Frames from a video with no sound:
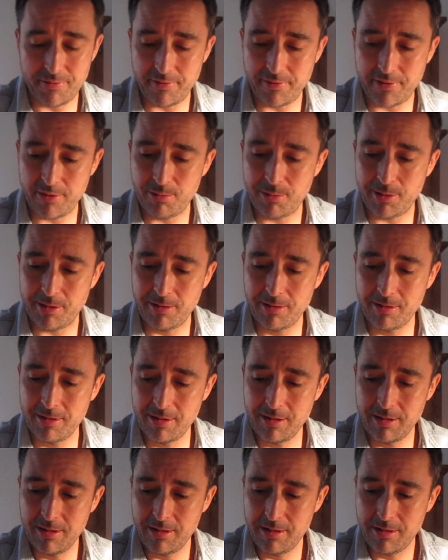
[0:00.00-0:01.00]
fulfillment.
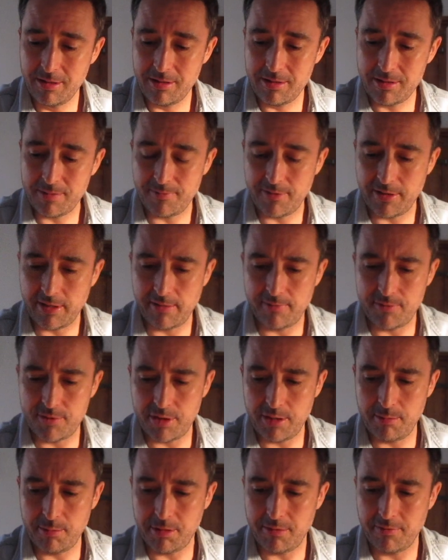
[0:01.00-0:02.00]
Something you've
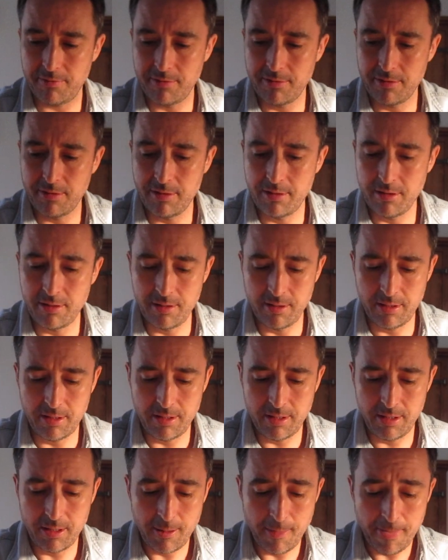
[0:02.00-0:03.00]
dreamed of.
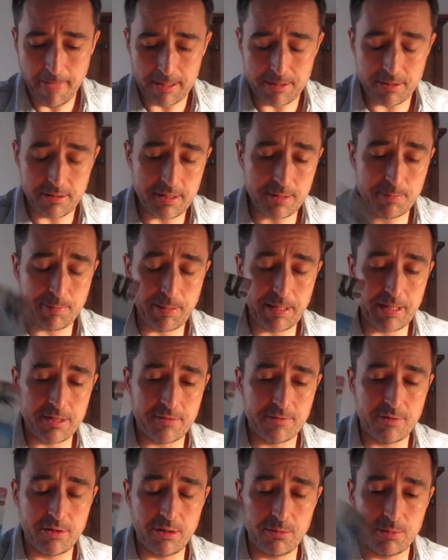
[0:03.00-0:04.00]
So this Page
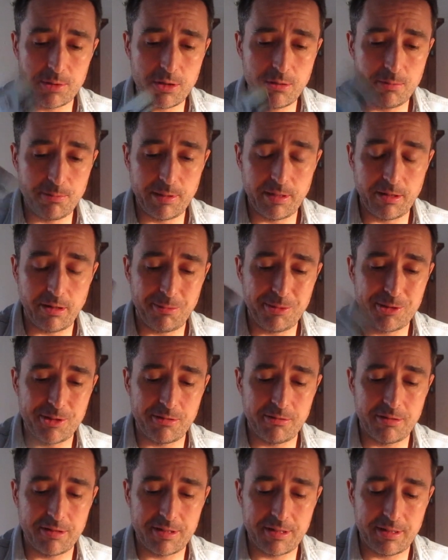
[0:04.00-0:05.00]
of Cups could be an
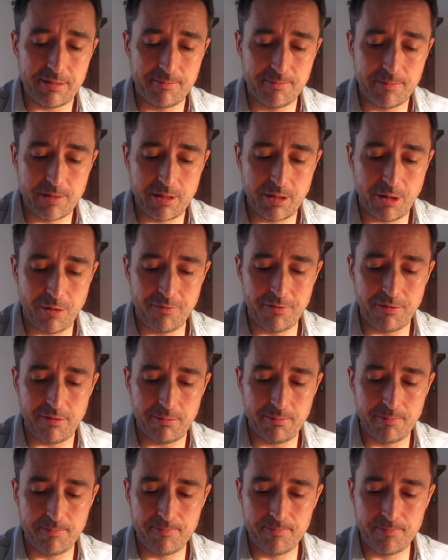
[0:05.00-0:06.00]
opportunity, an offer.
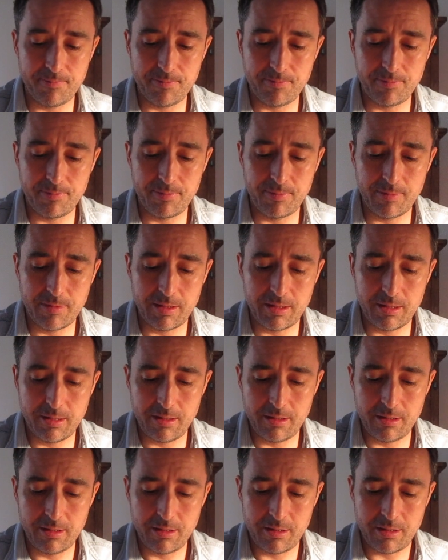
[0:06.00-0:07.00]

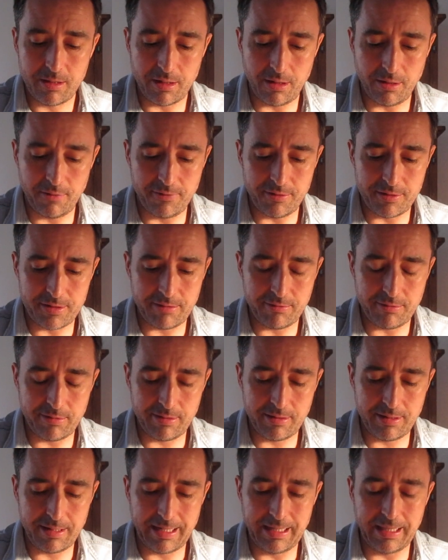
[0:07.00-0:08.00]
An offer to
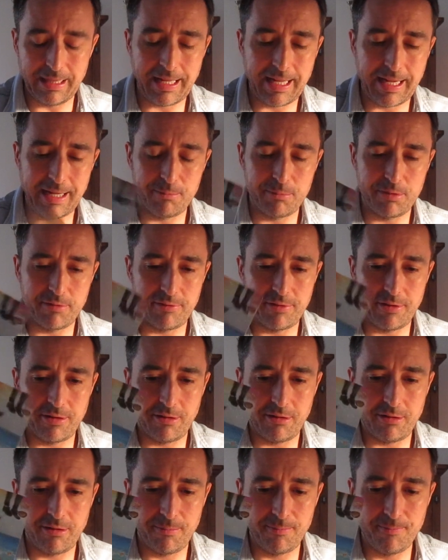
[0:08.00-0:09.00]
in line with
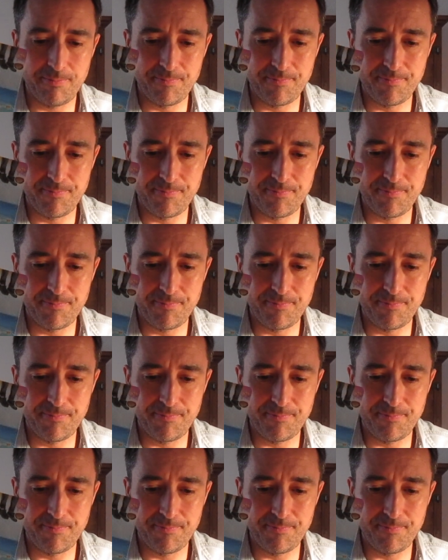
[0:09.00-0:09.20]
your